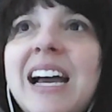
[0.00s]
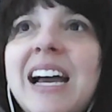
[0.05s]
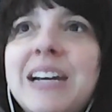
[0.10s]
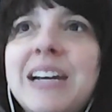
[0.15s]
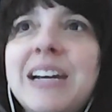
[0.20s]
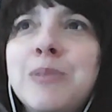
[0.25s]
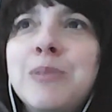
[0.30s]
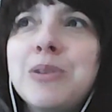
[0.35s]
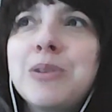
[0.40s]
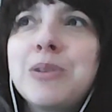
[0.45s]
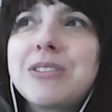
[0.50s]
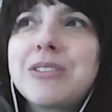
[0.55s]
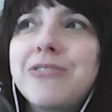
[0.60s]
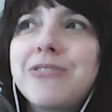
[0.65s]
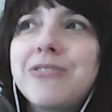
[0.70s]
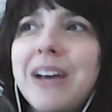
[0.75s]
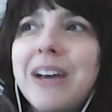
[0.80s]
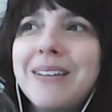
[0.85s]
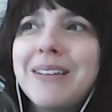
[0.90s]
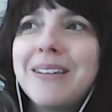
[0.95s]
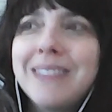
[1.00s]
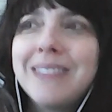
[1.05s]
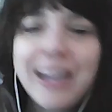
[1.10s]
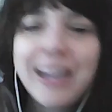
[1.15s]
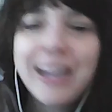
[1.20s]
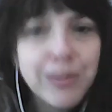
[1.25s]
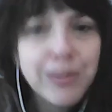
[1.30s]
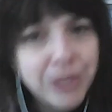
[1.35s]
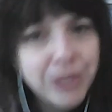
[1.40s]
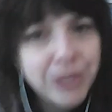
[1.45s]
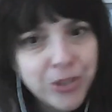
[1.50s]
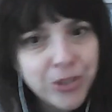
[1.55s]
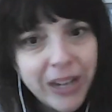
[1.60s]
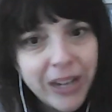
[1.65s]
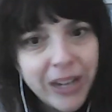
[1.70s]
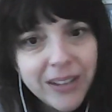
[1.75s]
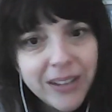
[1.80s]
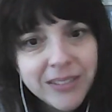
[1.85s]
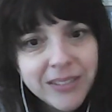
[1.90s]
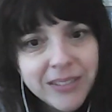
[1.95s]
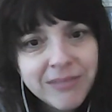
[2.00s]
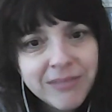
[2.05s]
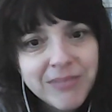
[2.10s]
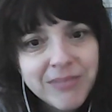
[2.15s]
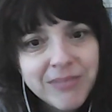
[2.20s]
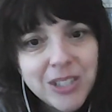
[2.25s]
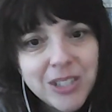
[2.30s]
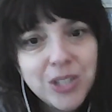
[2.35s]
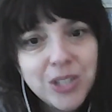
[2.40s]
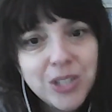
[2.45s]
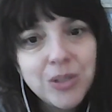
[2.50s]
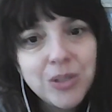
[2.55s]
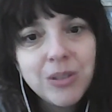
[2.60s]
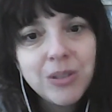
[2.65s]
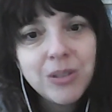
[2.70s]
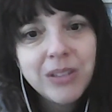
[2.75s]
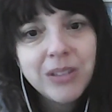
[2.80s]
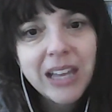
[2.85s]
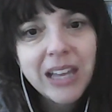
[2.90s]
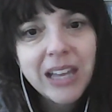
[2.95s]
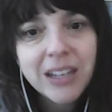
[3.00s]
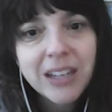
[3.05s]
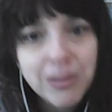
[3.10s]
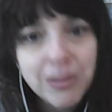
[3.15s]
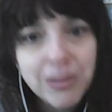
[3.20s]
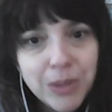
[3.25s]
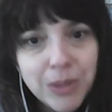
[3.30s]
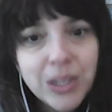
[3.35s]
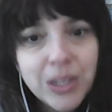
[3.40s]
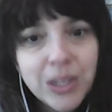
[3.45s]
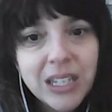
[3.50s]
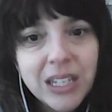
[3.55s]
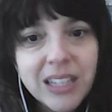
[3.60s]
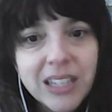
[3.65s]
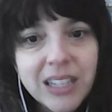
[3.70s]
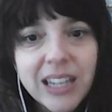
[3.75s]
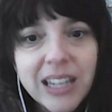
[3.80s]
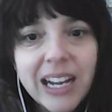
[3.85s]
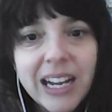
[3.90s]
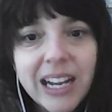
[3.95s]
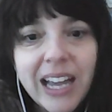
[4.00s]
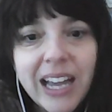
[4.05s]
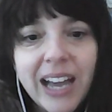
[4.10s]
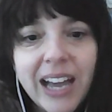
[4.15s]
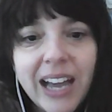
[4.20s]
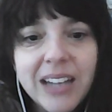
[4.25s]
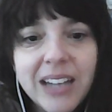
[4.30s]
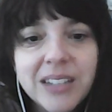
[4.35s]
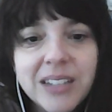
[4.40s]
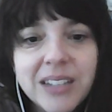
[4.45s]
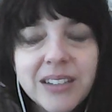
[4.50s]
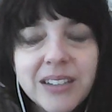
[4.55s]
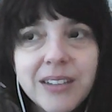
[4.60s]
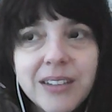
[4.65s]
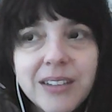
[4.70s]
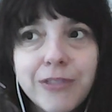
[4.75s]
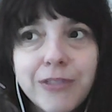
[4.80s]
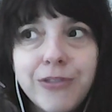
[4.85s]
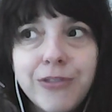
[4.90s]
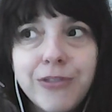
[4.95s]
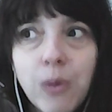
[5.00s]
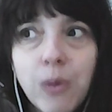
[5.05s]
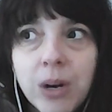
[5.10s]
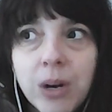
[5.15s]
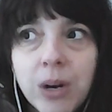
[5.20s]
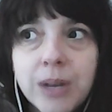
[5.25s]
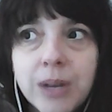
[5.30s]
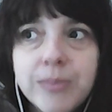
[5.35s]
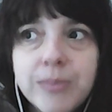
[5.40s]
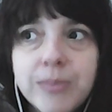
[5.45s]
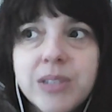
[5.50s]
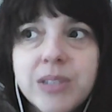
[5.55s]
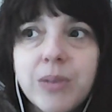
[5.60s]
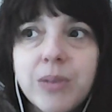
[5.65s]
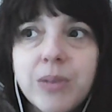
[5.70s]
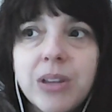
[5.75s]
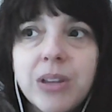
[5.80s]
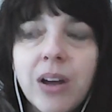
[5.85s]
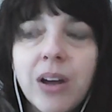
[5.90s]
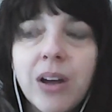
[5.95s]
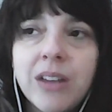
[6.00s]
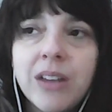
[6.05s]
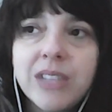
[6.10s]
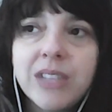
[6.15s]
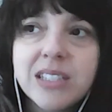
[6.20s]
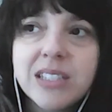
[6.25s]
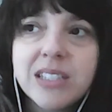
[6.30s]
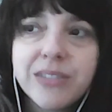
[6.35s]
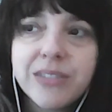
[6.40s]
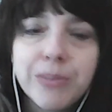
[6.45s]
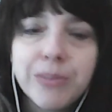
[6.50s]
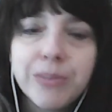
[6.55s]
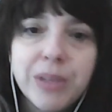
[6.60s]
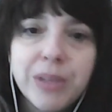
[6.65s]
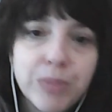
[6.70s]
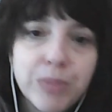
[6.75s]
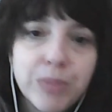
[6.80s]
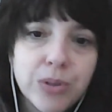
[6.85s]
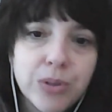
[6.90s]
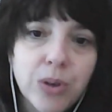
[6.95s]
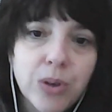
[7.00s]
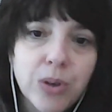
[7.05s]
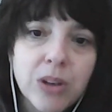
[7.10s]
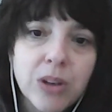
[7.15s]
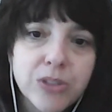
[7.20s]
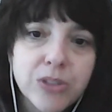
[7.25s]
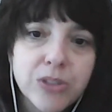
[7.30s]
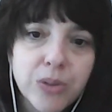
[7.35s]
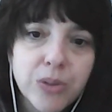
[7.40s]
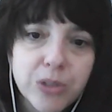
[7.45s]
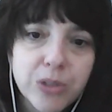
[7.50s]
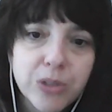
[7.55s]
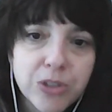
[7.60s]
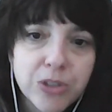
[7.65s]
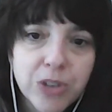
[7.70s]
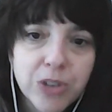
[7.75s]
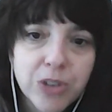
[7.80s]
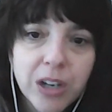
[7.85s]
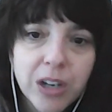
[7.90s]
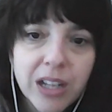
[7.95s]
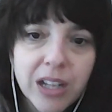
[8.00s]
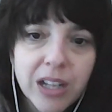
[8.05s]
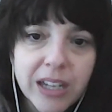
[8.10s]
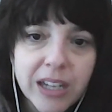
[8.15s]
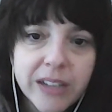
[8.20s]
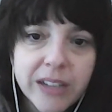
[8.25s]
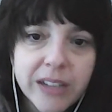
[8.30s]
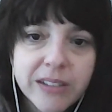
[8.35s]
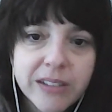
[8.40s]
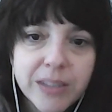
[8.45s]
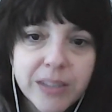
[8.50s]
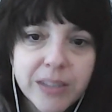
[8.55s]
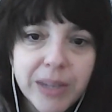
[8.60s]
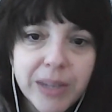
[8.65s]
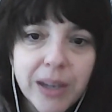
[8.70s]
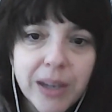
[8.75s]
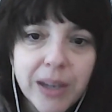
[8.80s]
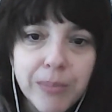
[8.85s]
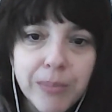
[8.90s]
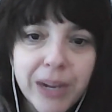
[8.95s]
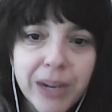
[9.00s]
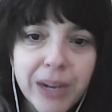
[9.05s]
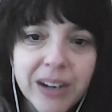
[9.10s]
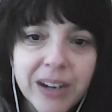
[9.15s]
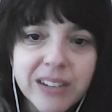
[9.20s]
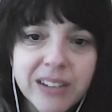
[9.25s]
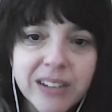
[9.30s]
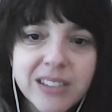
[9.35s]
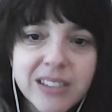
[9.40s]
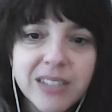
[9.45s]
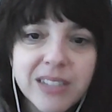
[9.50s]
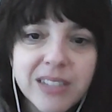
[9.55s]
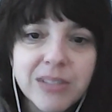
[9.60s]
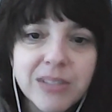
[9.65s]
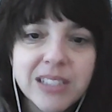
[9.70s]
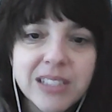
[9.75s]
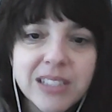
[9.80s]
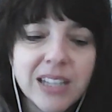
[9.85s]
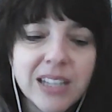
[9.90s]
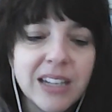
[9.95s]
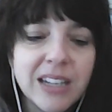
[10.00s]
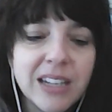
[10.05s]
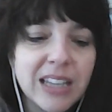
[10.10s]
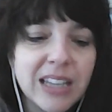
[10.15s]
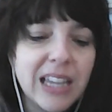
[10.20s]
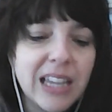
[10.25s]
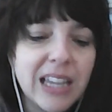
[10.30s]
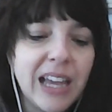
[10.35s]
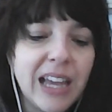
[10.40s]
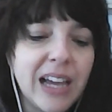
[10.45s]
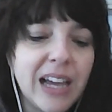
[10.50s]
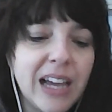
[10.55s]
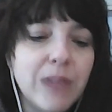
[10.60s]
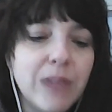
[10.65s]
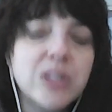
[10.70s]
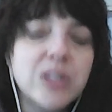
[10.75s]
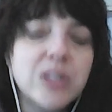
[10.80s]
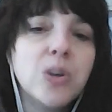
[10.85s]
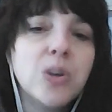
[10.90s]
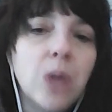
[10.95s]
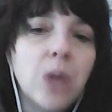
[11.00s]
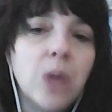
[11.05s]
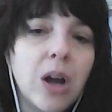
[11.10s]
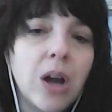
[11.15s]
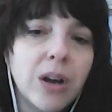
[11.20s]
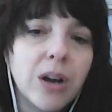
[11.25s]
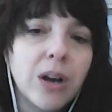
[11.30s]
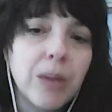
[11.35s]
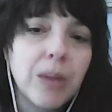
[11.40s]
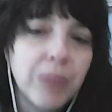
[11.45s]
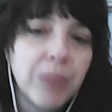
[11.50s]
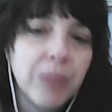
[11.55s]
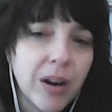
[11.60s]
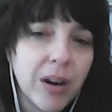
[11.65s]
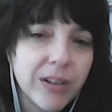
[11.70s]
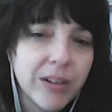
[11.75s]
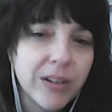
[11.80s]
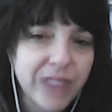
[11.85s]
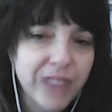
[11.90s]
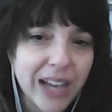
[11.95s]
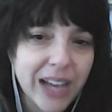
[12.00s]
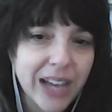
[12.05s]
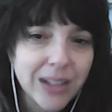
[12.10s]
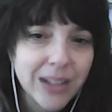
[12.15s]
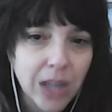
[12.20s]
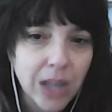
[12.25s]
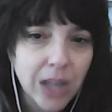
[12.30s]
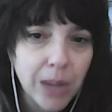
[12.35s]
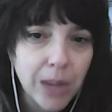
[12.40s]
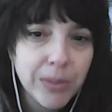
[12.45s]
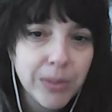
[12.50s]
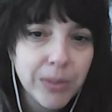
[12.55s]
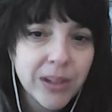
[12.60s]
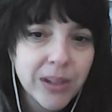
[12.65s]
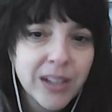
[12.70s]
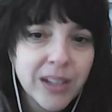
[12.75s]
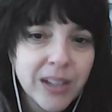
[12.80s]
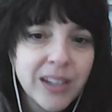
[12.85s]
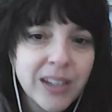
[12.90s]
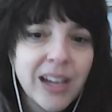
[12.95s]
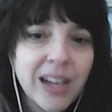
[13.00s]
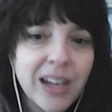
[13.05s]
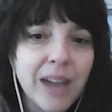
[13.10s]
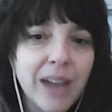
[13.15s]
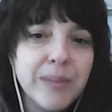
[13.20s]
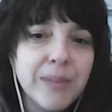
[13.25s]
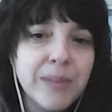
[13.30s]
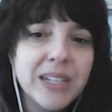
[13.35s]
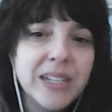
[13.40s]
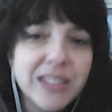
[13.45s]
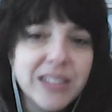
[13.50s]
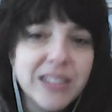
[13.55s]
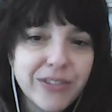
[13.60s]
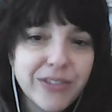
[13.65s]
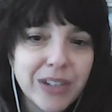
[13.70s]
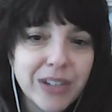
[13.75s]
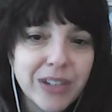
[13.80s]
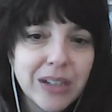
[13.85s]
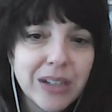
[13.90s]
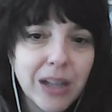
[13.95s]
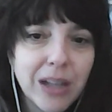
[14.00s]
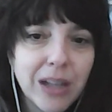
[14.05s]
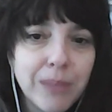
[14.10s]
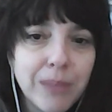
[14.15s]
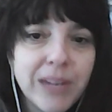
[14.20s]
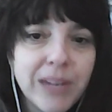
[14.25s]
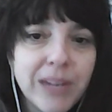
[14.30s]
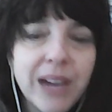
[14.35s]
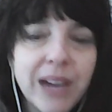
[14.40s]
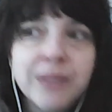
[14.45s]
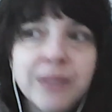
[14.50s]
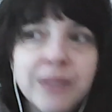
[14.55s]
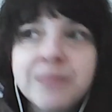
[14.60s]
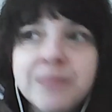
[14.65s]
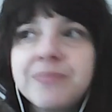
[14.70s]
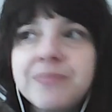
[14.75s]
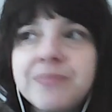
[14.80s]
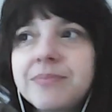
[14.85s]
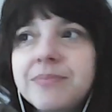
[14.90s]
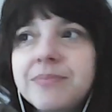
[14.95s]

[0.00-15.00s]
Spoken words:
it almost felt like a betrayal to the community that I had formed with all of these different people who also were struggling to become parents. It was suddenly like I was no longer a part of that club. I'm in a different club now.